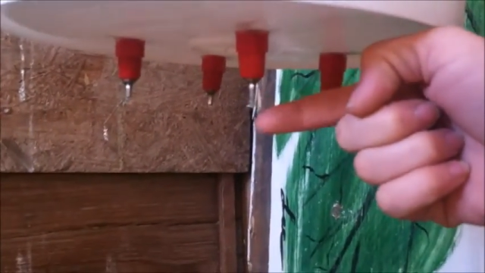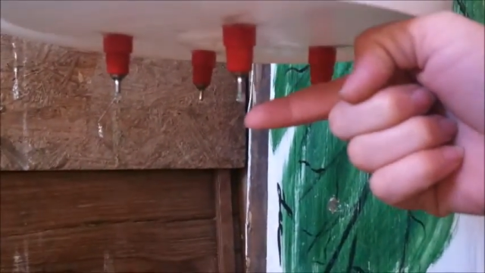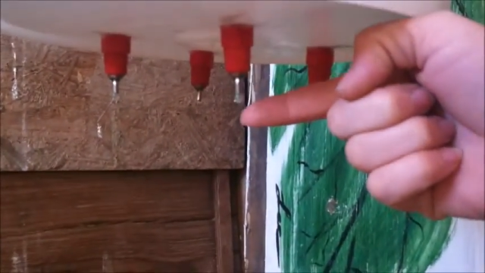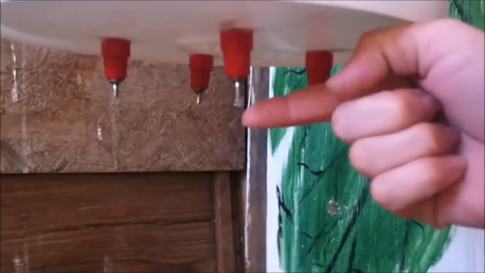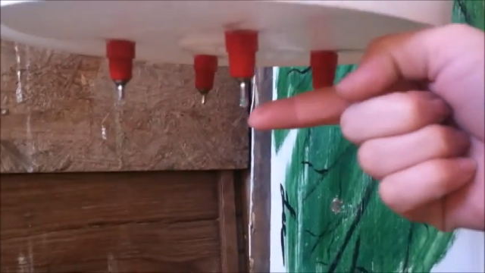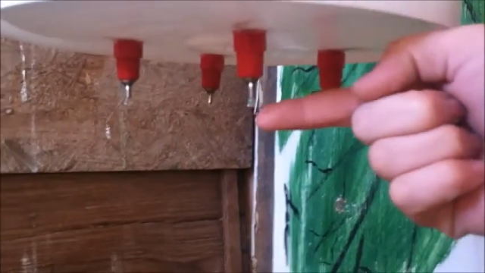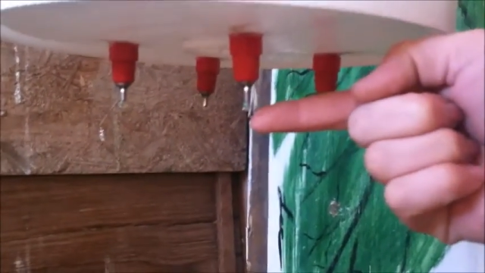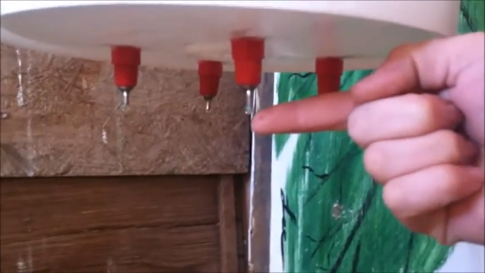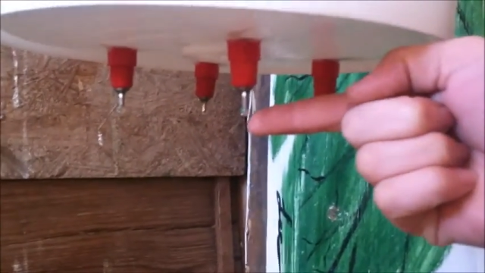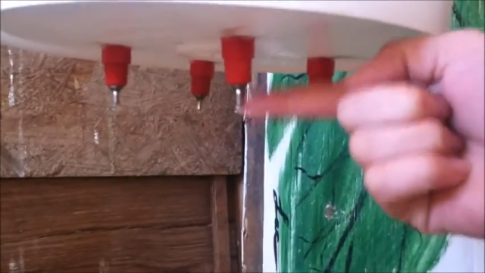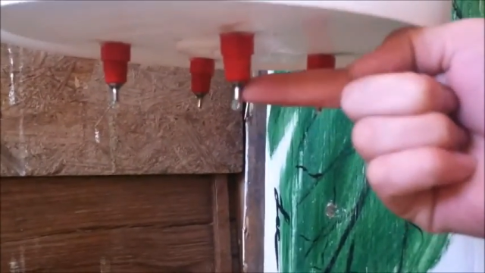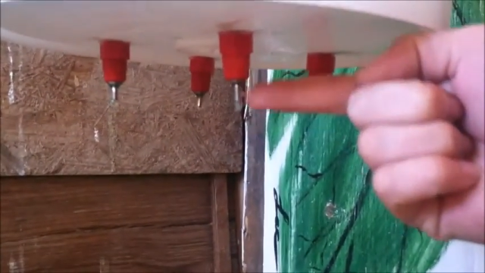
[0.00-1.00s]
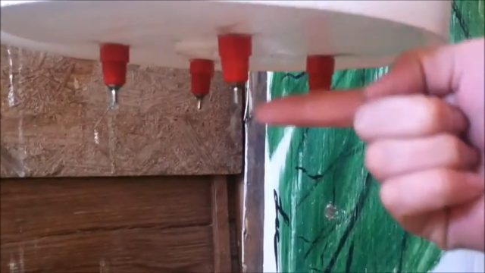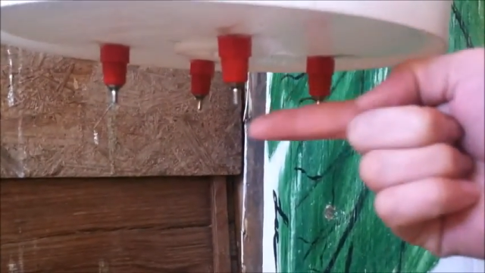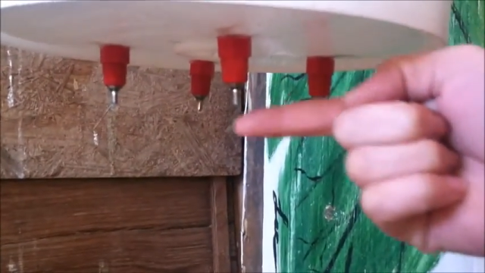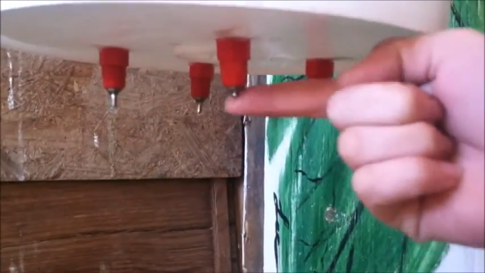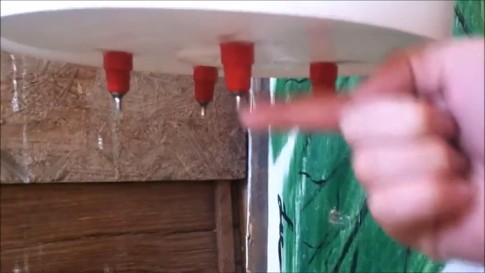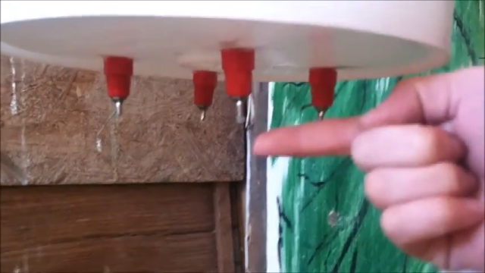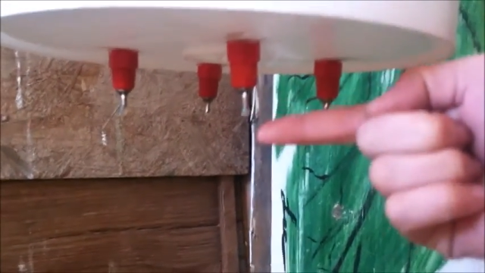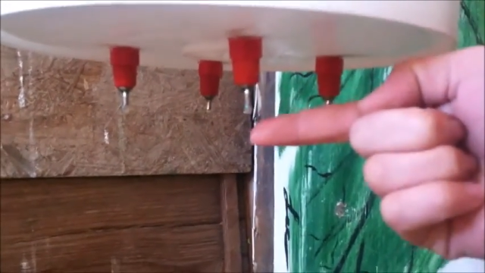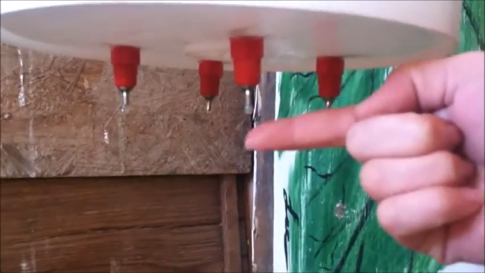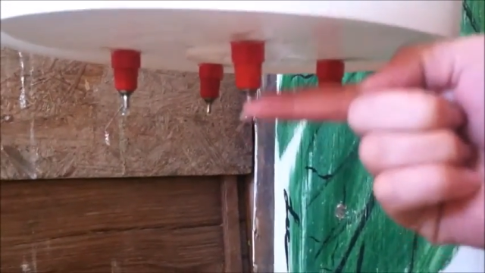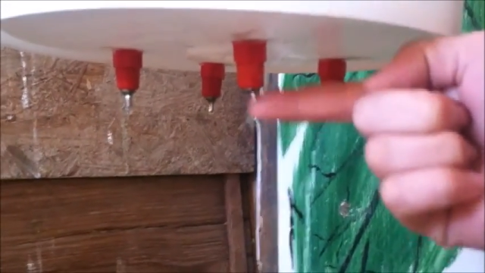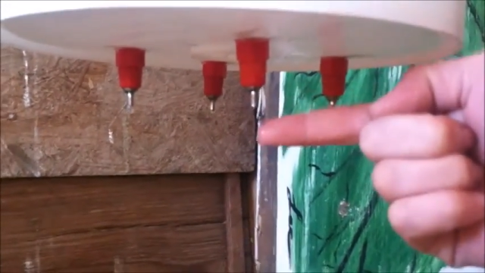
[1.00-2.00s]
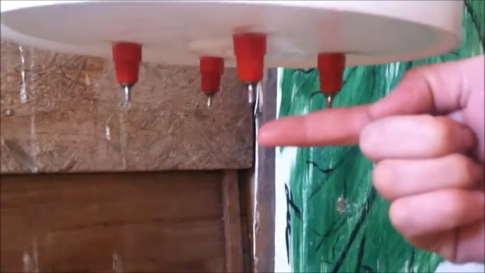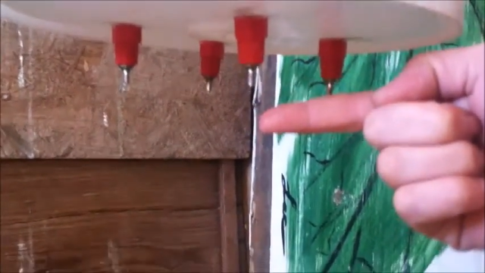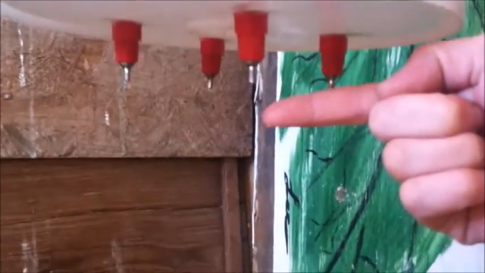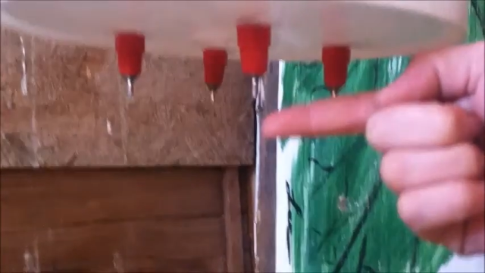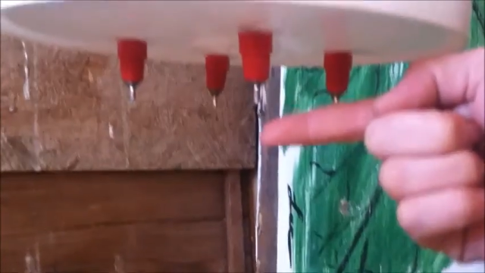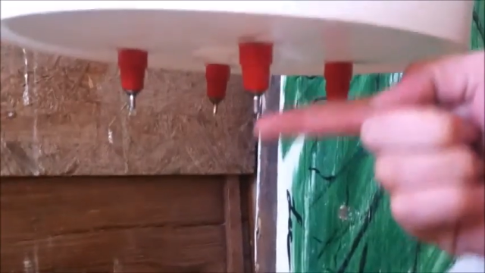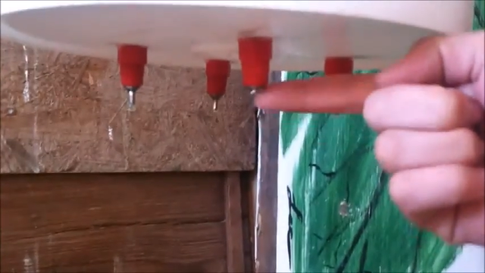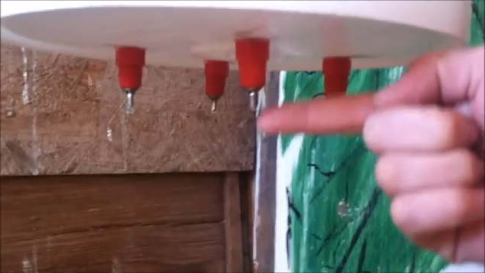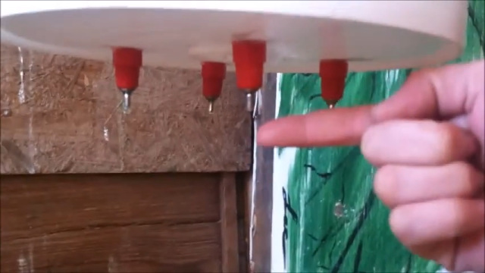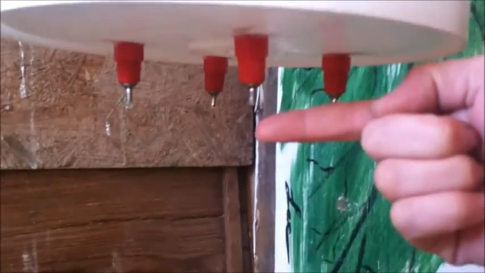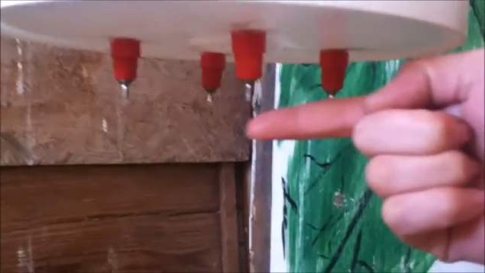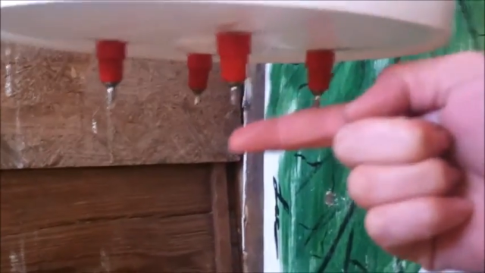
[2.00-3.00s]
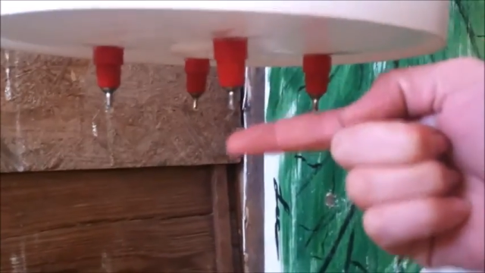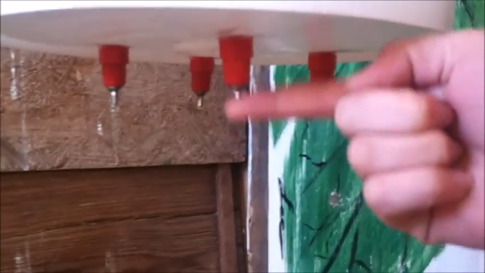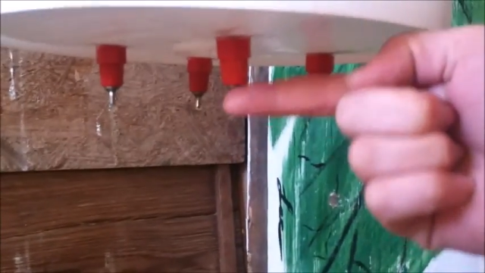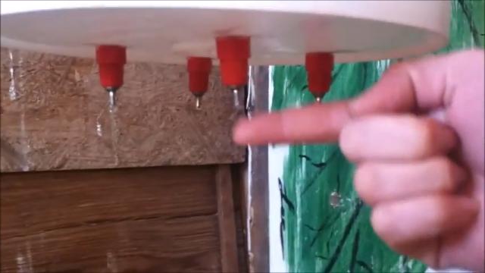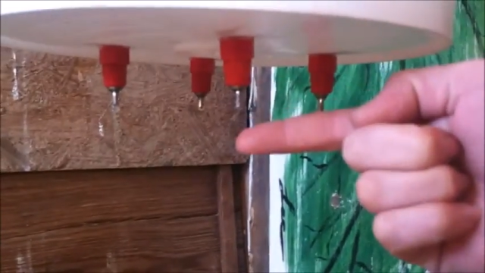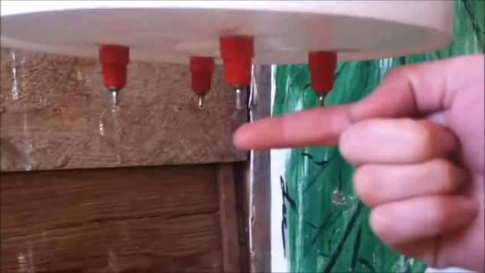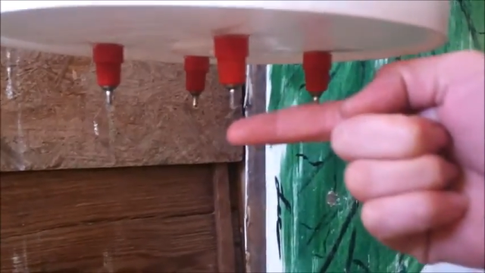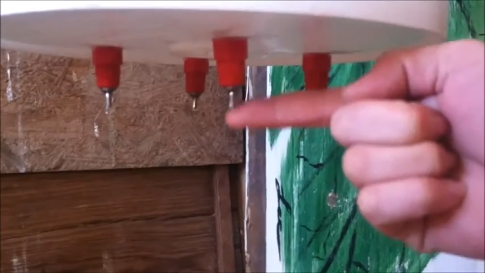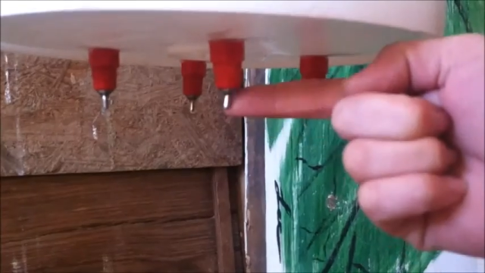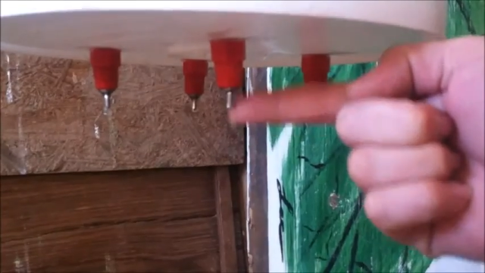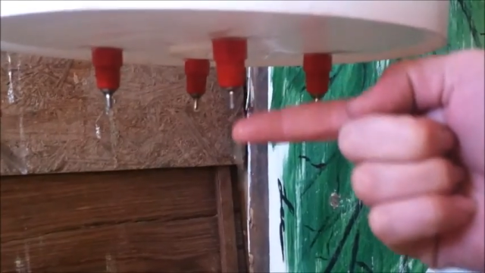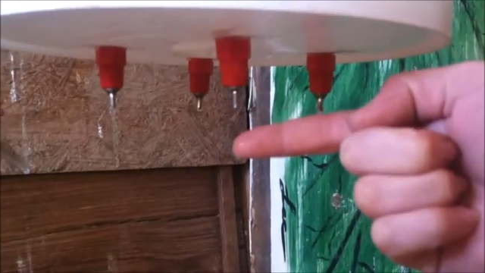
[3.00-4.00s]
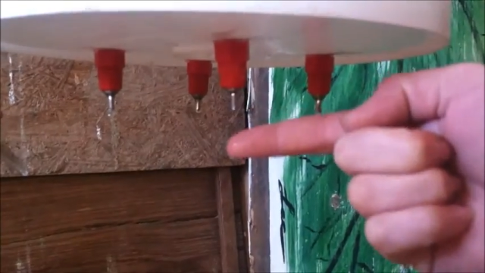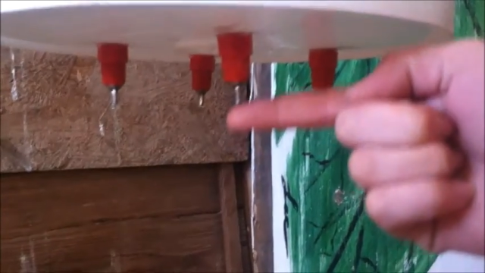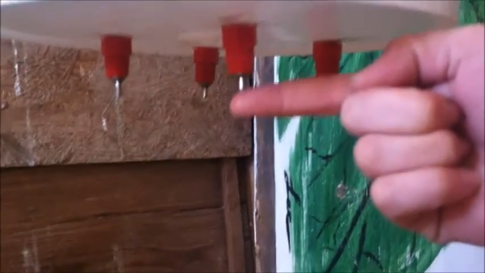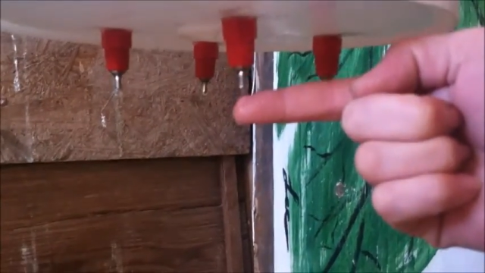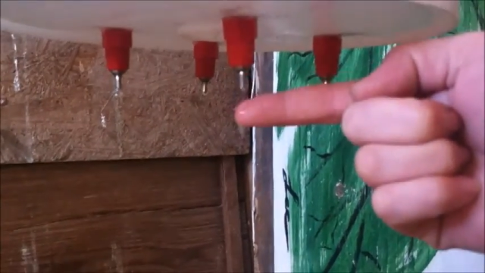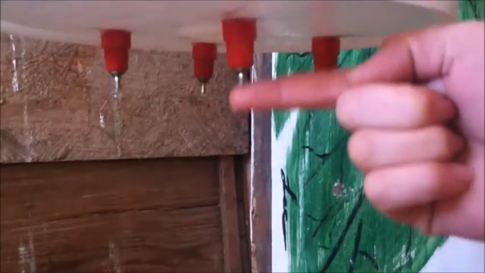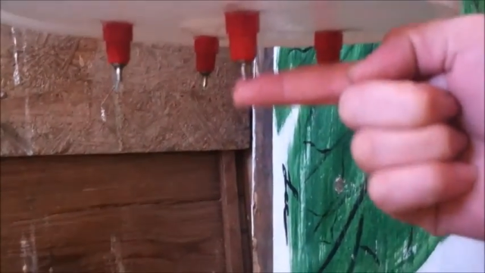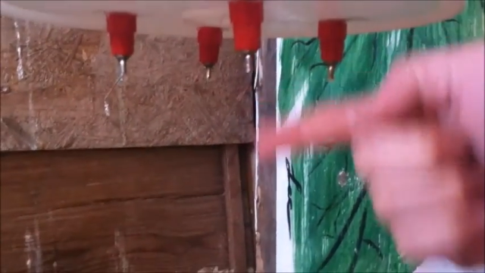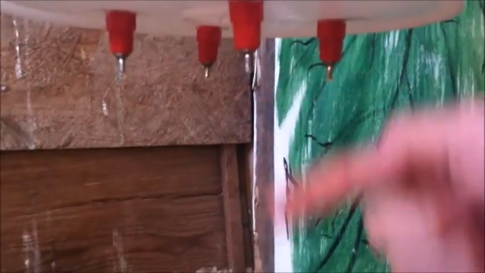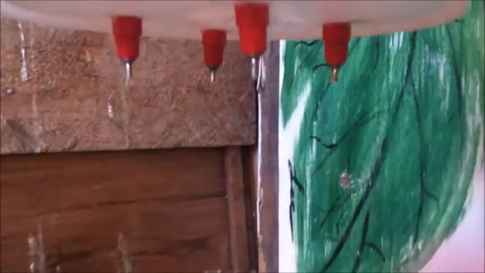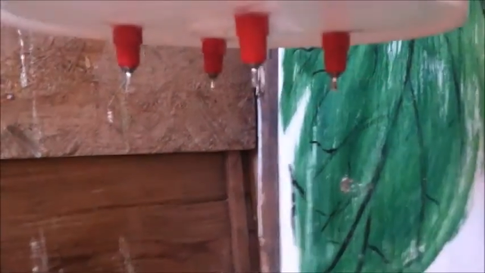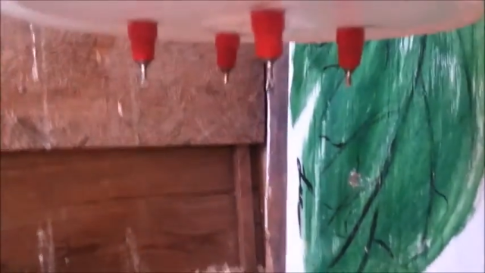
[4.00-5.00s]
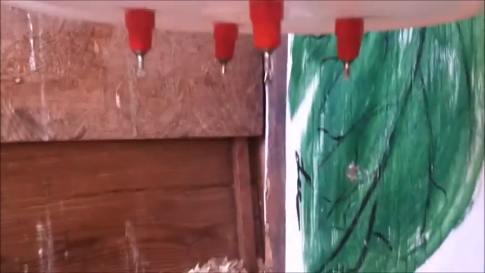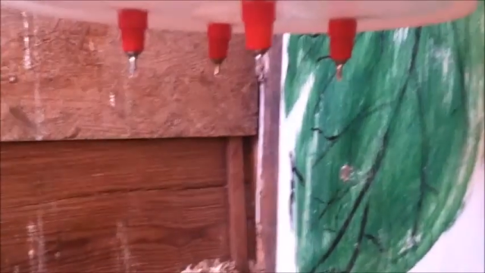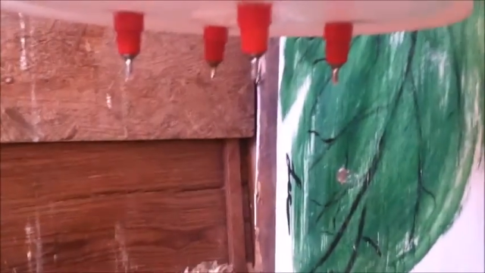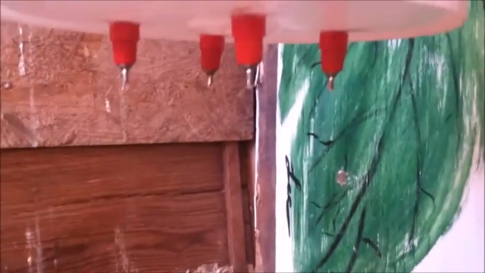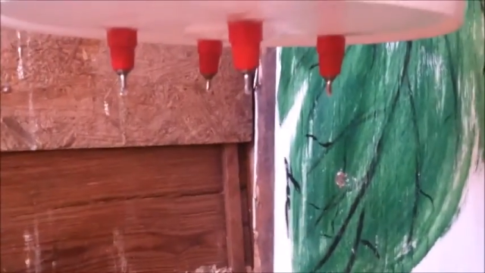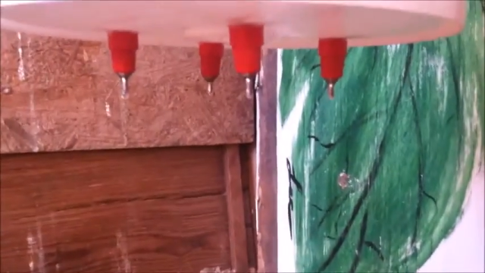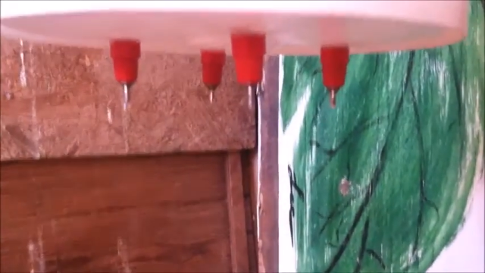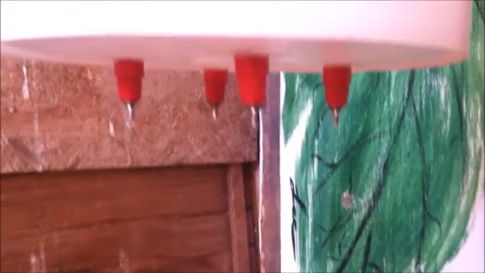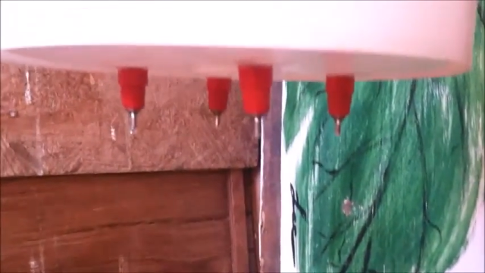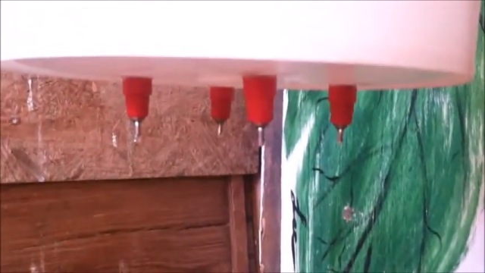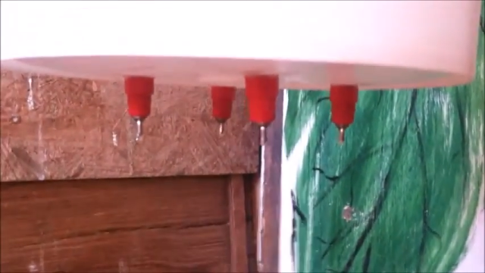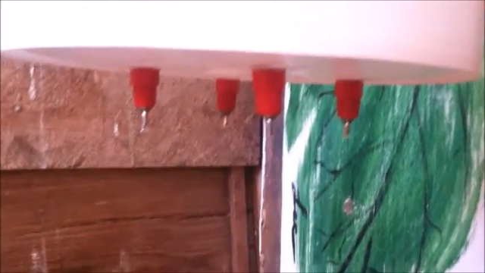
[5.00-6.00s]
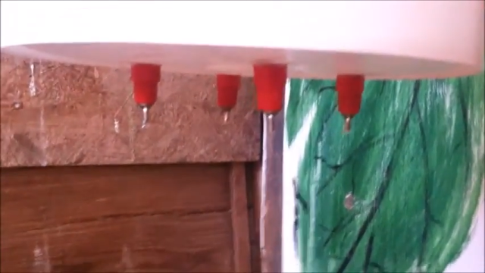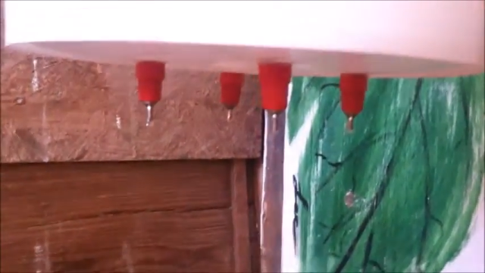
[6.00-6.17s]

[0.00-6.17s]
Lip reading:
Nobody's mouth can be seen.